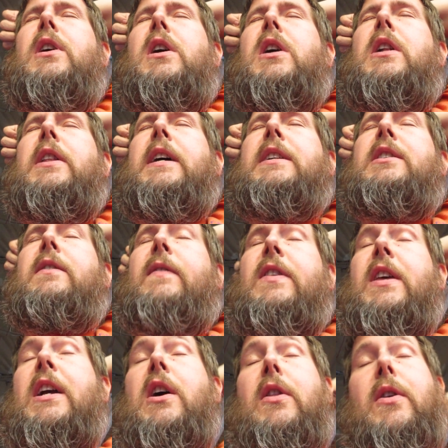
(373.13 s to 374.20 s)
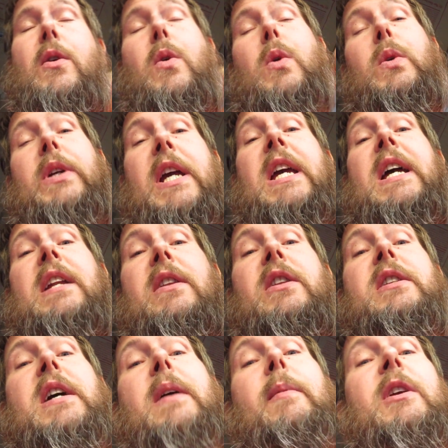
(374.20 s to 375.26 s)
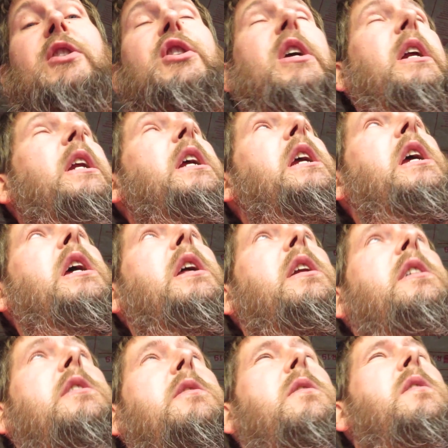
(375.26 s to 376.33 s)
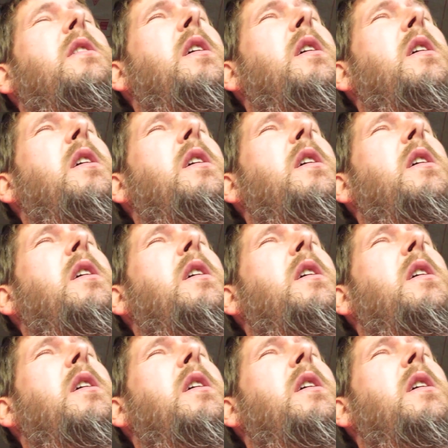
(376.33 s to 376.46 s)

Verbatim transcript: all that stuff. I think uh, the whole kit, the timing chain kit, is